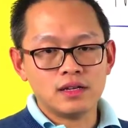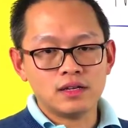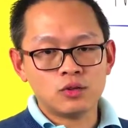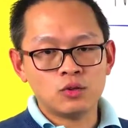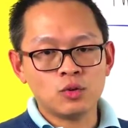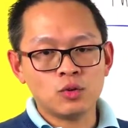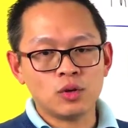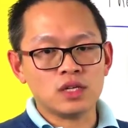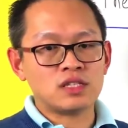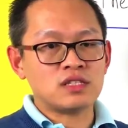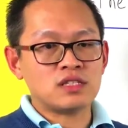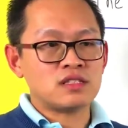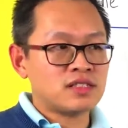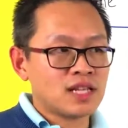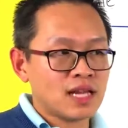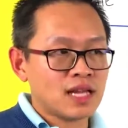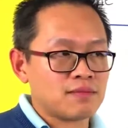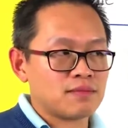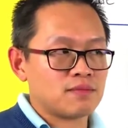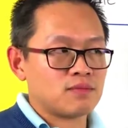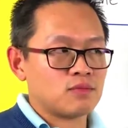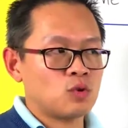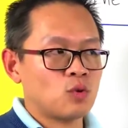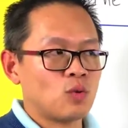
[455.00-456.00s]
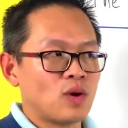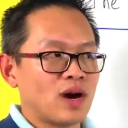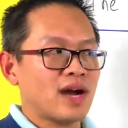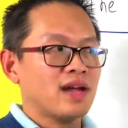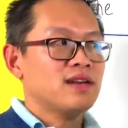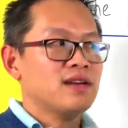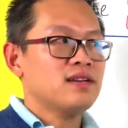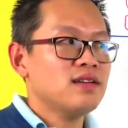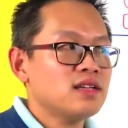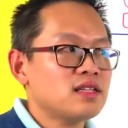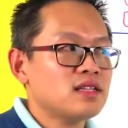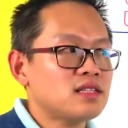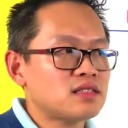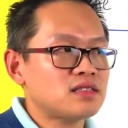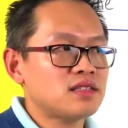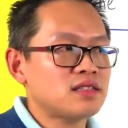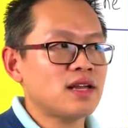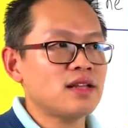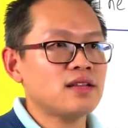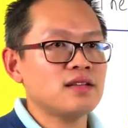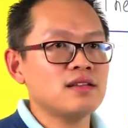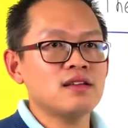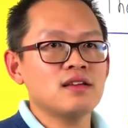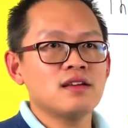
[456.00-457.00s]
to accept, to
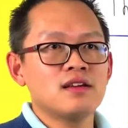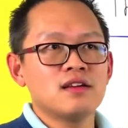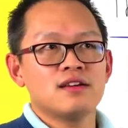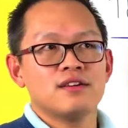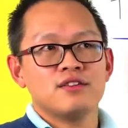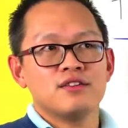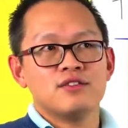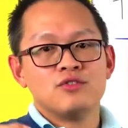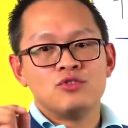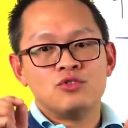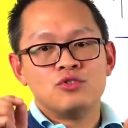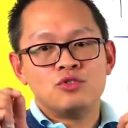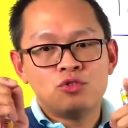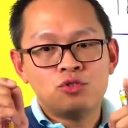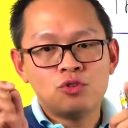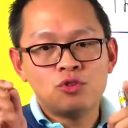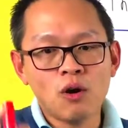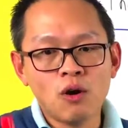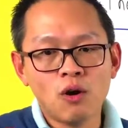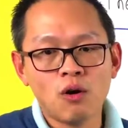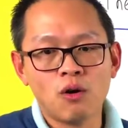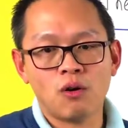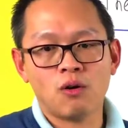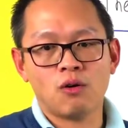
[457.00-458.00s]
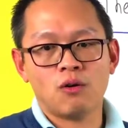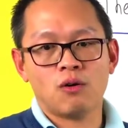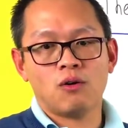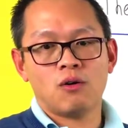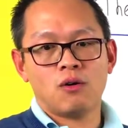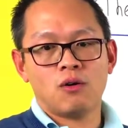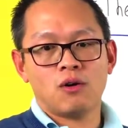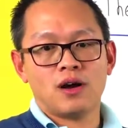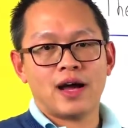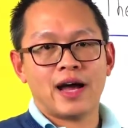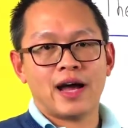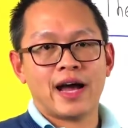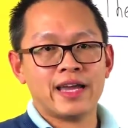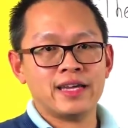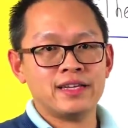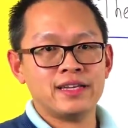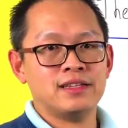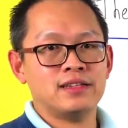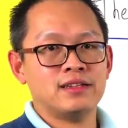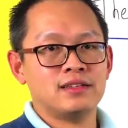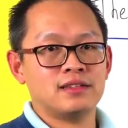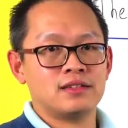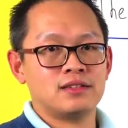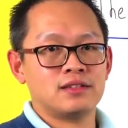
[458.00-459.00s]
understand your
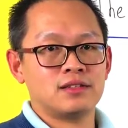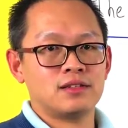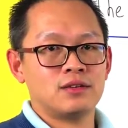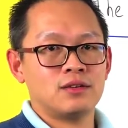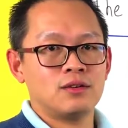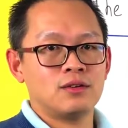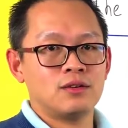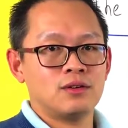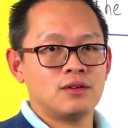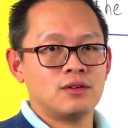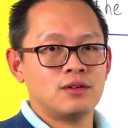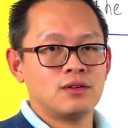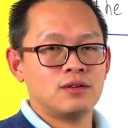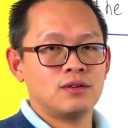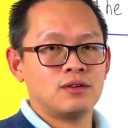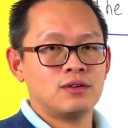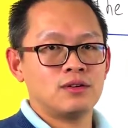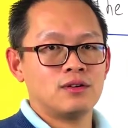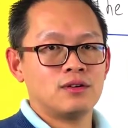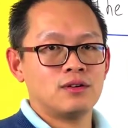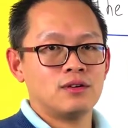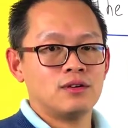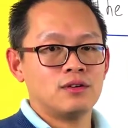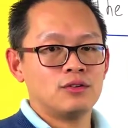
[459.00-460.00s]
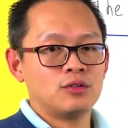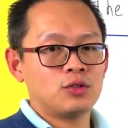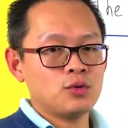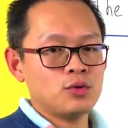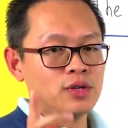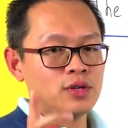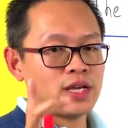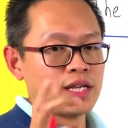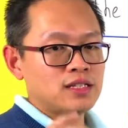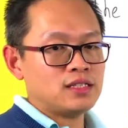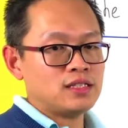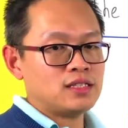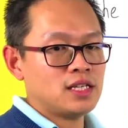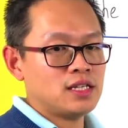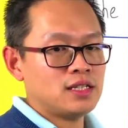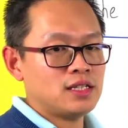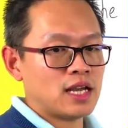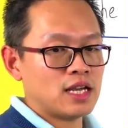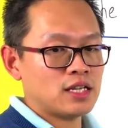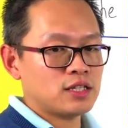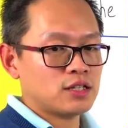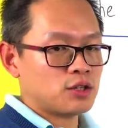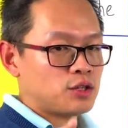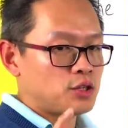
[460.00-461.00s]
ideas. So you can see
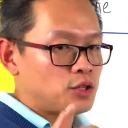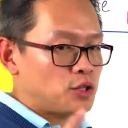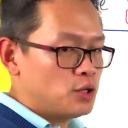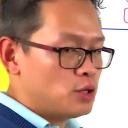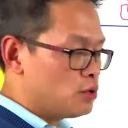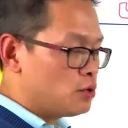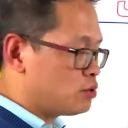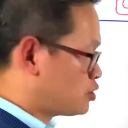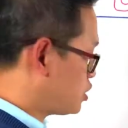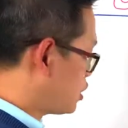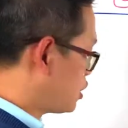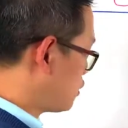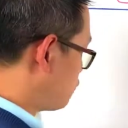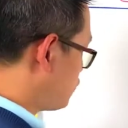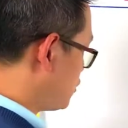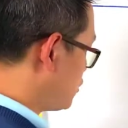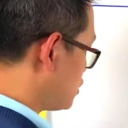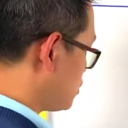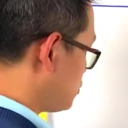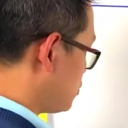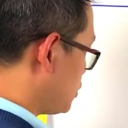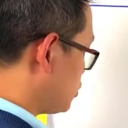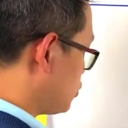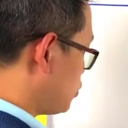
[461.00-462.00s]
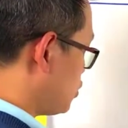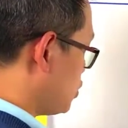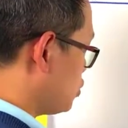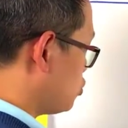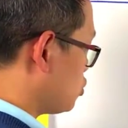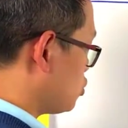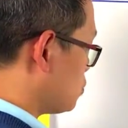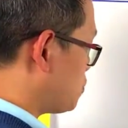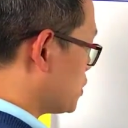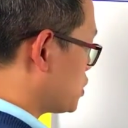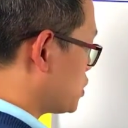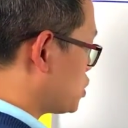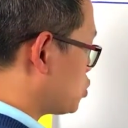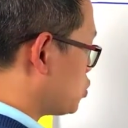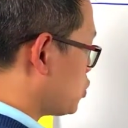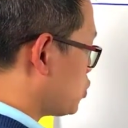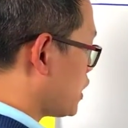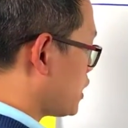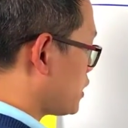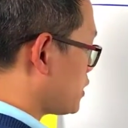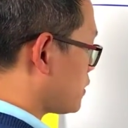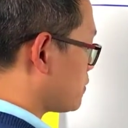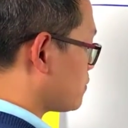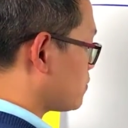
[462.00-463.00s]
there is a huge difference between to
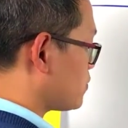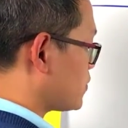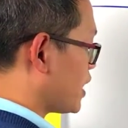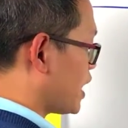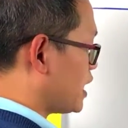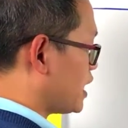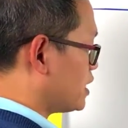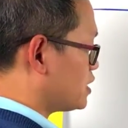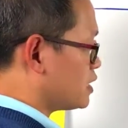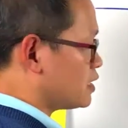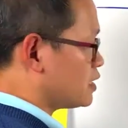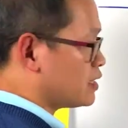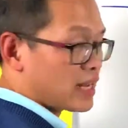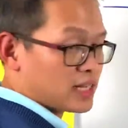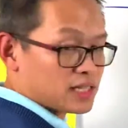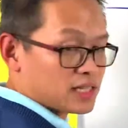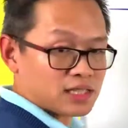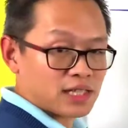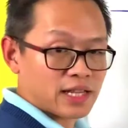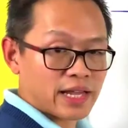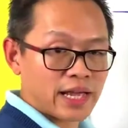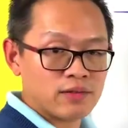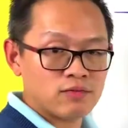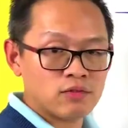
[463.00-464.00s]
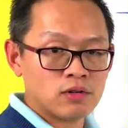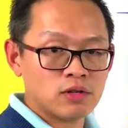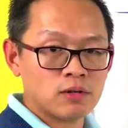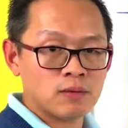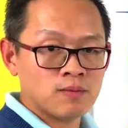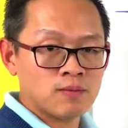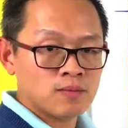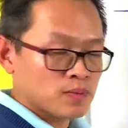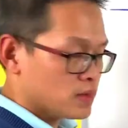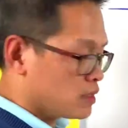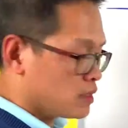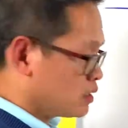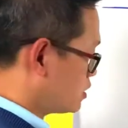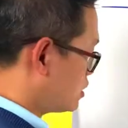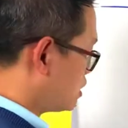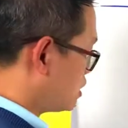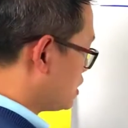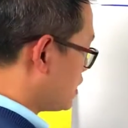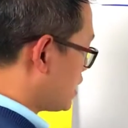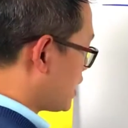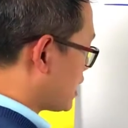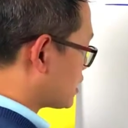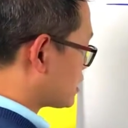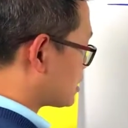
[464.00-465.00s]
persuade and the next level. The
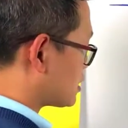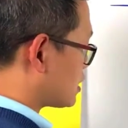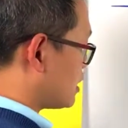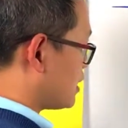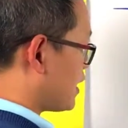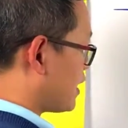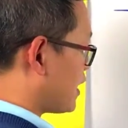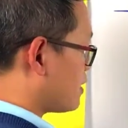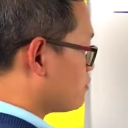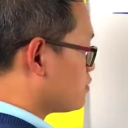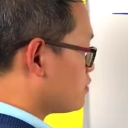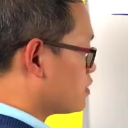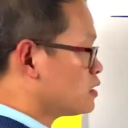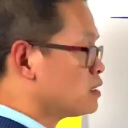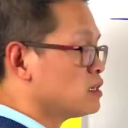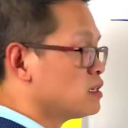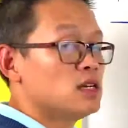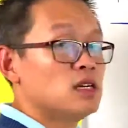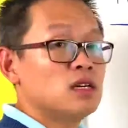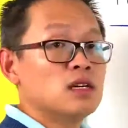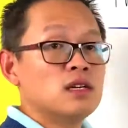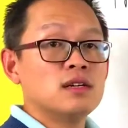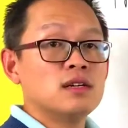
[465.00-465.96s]
next level,